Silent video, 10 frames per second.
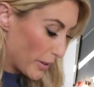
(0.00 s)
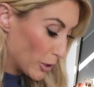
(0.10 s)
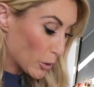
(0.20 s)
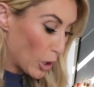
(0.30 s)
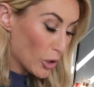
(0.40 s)

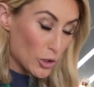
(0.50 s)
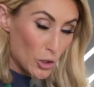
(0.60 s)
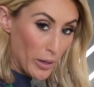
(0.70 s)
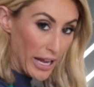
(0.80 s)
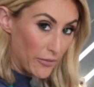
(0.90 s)
You can also
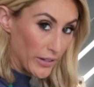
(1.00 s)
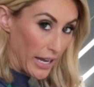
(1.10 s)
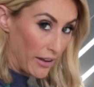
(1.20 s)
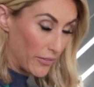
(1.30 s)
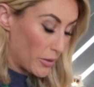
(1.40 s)
do half and
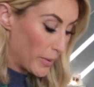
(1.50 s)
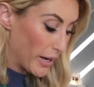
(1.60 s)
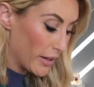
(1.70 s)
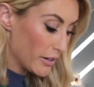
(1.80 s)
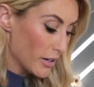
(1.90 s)
half in the
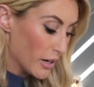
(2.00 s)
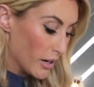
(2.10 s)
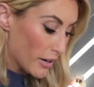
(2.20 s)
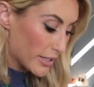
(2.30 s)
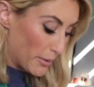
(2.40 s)
pan.
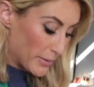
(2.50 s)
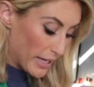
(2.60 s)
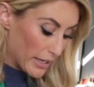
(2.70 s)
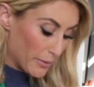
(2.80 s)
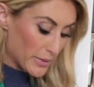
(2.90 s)

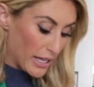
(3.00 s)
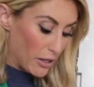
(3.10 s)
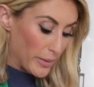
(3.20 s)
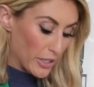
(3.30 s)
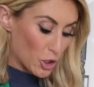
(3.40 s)
Sometimes
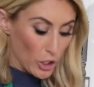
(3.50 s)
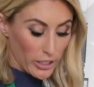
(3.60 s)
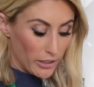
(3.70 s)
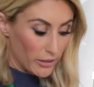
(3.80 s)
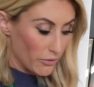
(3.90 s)
I'll make
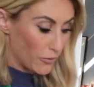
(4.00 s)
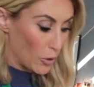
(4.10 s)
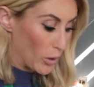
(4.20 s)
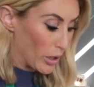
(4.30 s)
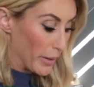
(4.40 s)
chicken
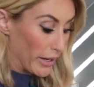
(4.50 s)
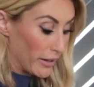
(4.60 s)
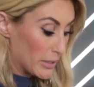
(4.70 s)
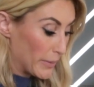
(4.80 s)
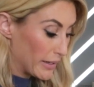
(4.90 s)
for my
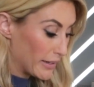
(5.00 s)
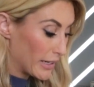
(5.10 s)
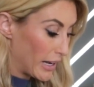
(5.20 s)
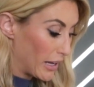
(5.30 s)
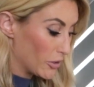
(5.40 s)
husband
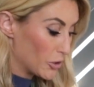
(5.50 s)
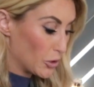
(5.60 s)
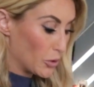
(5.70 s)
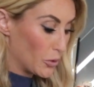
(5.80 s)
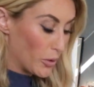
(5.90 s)
and I'll
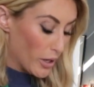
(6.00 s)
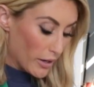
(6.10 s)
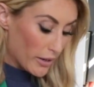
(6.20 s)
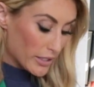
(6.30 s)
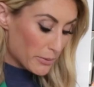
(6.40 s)
do
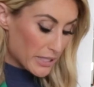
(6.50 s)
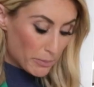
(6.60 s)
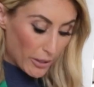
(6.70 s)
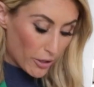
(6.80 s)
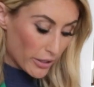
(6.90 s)
some
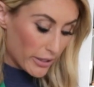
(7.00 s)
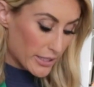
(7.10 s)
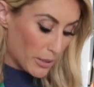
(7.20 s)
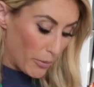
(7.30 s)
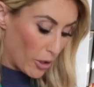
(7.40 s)
asparagus,
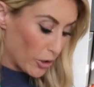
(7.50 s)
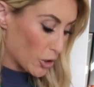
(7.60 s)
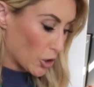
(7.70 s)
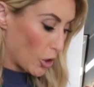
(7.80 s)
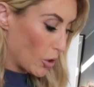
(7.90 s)
some
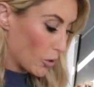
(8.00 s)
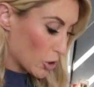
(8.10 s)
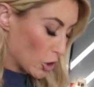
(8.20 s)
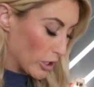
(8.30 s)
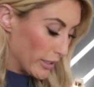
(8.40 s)
artichoke,
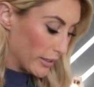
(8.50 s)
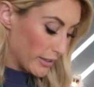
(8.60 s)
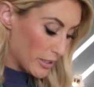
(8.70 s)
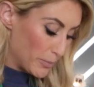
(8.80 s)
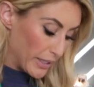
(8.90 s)

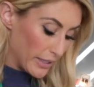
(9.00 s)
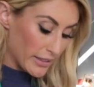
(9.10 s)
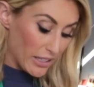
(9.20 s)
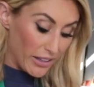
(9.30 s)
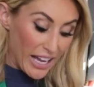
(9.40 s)
cheese,
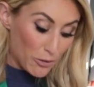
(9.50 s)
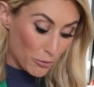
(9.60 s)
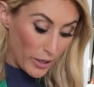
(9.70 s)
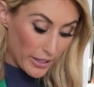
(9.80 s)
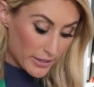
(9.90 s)
beans. I'll add
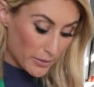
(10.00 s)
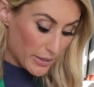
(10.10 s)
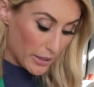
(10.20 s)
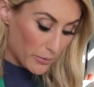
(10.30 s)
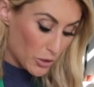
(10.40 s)
rice
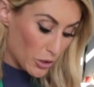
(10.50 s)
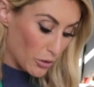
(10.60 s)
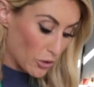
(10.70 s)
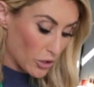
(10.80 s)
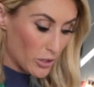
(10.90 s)
sometimes
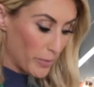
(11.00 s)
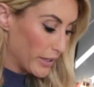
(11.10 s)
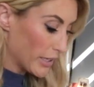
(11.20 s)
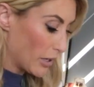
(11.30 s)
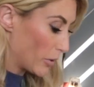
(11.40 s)
too, just
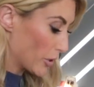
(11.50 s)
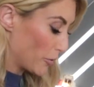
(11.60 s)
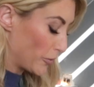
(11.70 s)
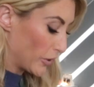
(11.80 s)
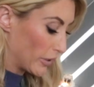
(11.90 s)
depending on what
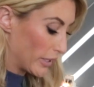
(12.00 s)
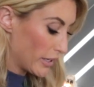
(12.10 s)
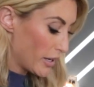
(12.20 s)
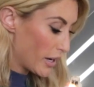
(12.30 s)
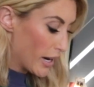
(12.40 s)
you're feeling.